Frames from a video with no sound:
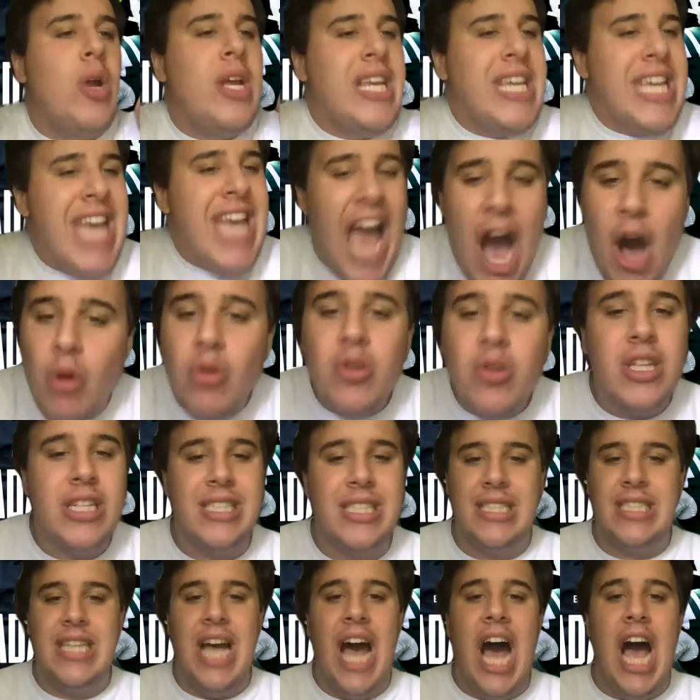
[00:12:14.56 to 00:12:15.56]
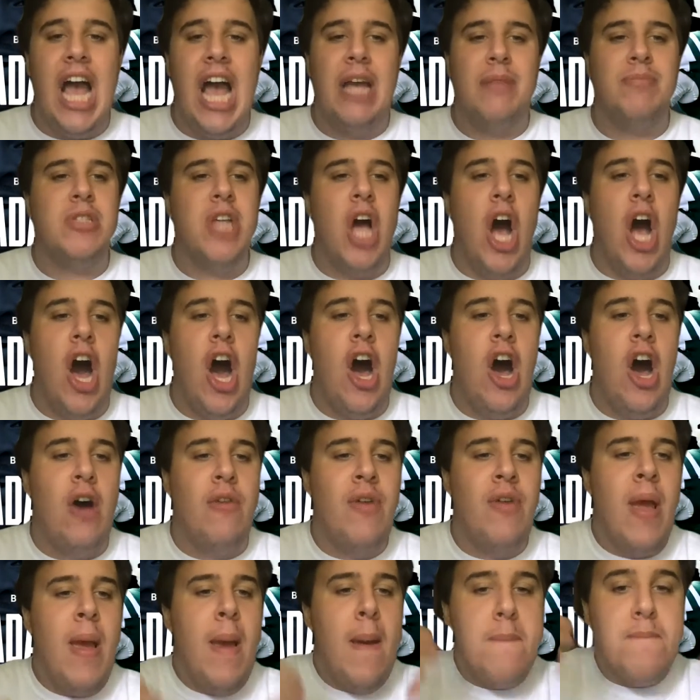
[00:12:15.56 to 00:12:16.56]
countless times of
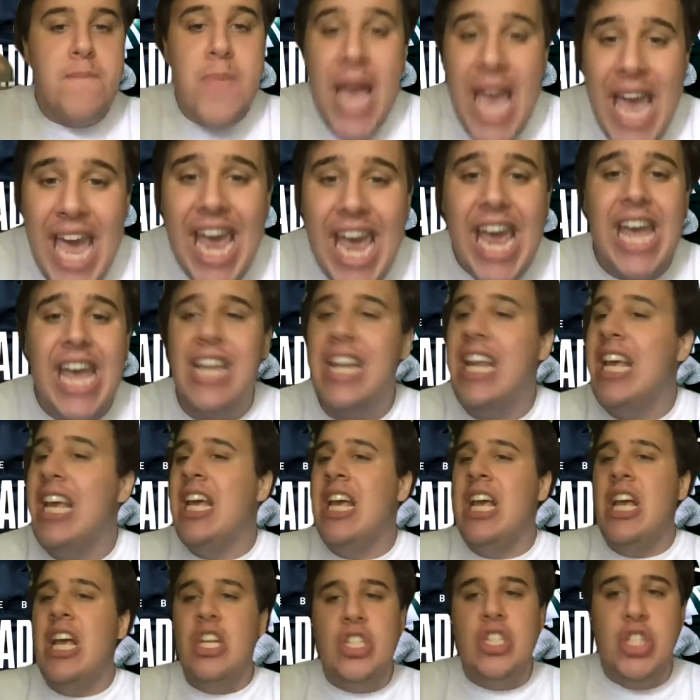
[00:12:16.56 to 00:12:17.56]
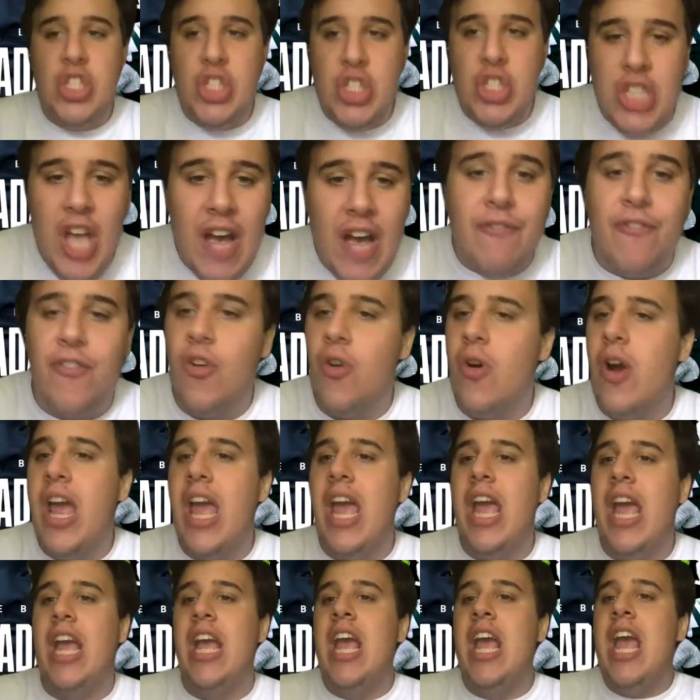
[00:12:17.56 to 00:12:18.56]
pain,
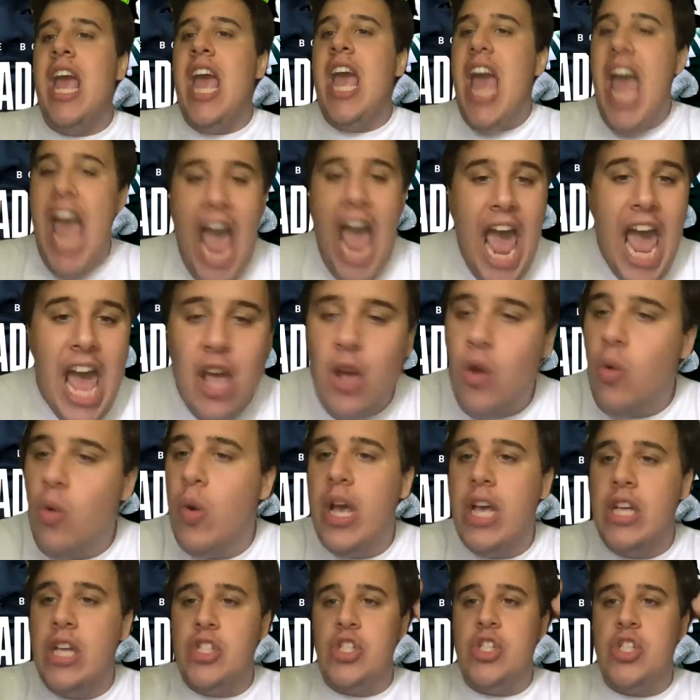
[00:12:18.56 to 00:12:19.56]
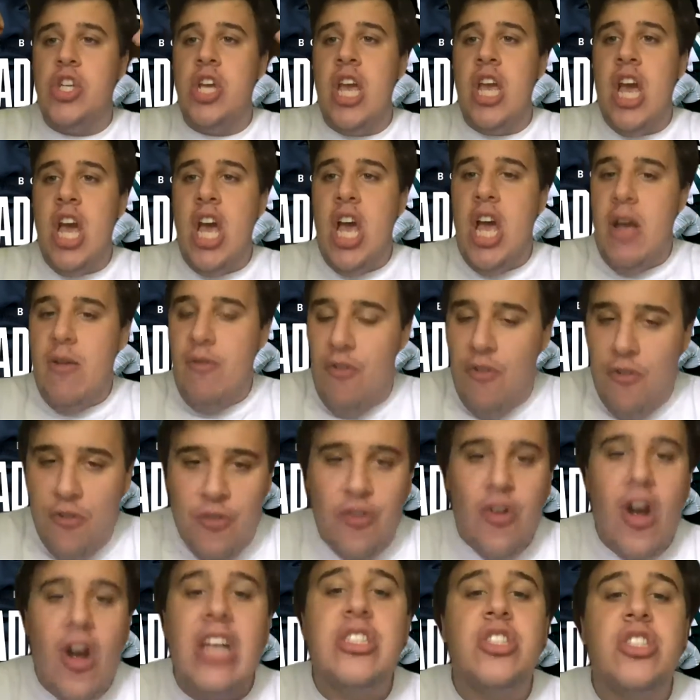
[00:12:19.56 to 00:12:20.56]
suffering, anguish,
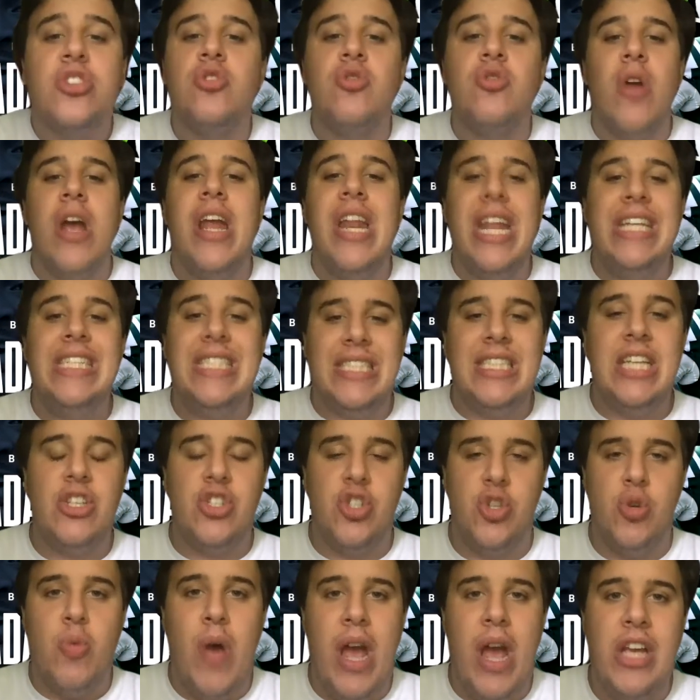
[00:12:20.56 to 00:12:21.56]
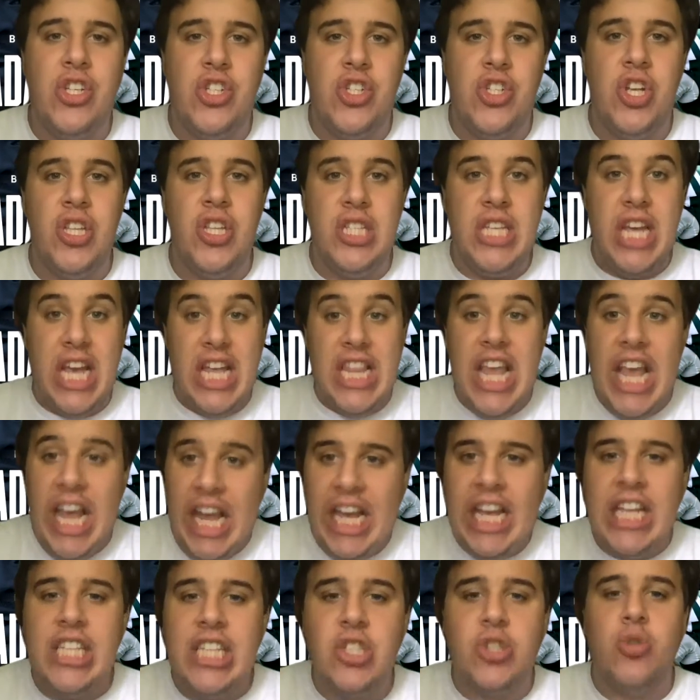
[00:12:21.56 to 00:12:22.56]
frustrating situations in the
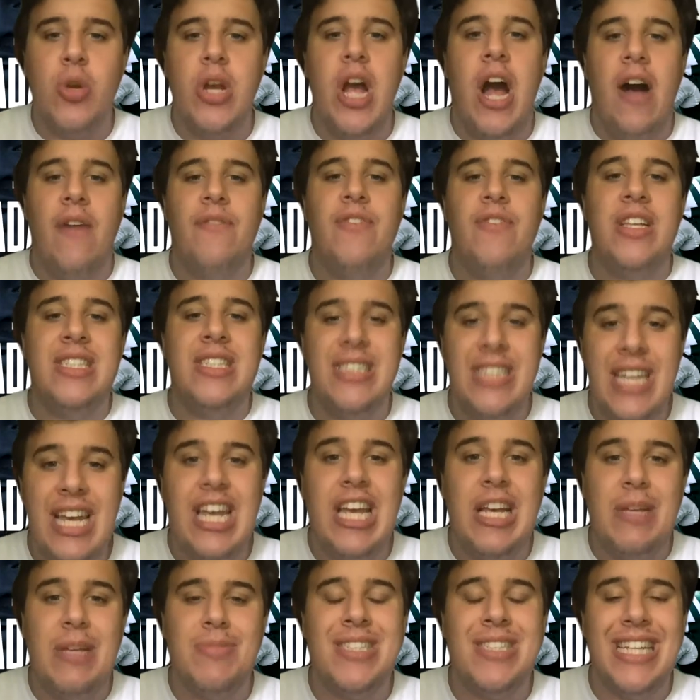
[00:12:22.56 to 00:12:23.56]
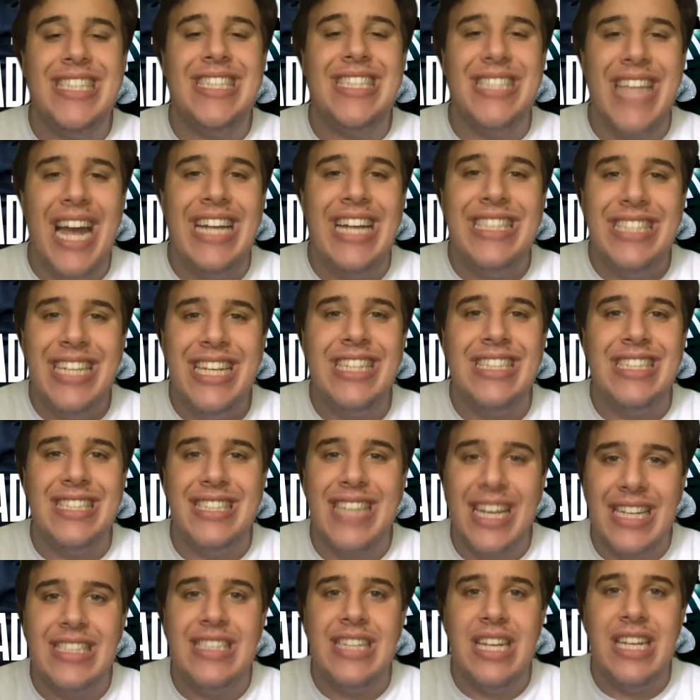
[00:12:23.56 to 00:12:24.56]
history of this team since
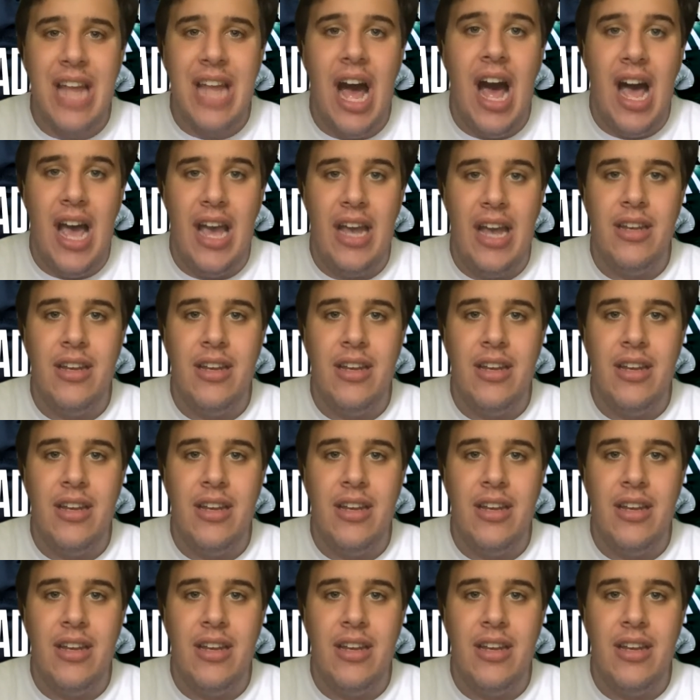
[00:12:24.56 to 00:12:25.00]
1969.